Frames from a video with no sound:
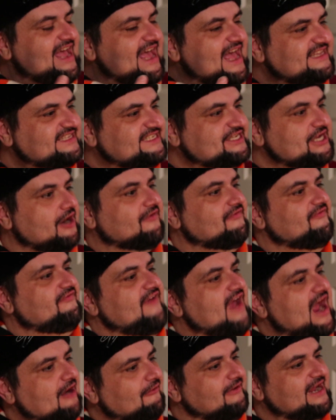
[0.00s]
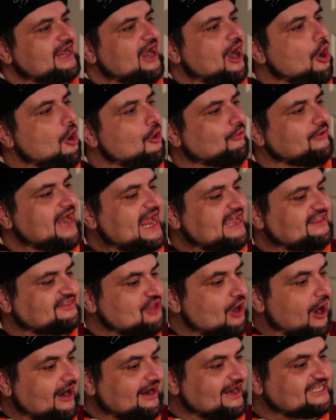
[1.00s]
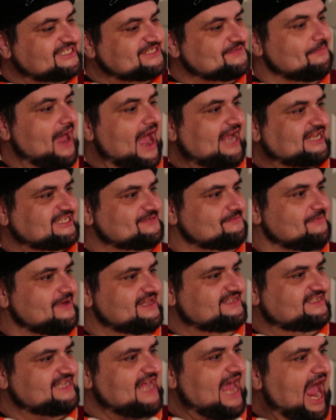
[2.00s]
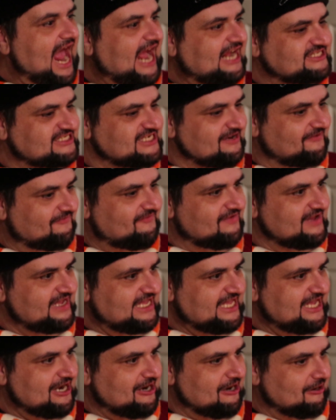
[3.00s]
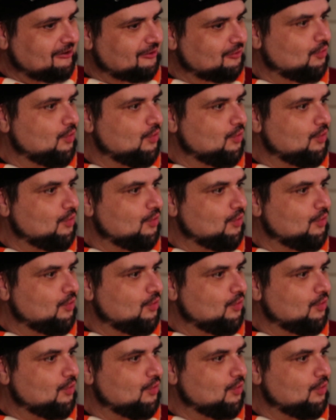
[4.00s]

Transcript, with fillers: It's your very own Anthonix Maximus action figure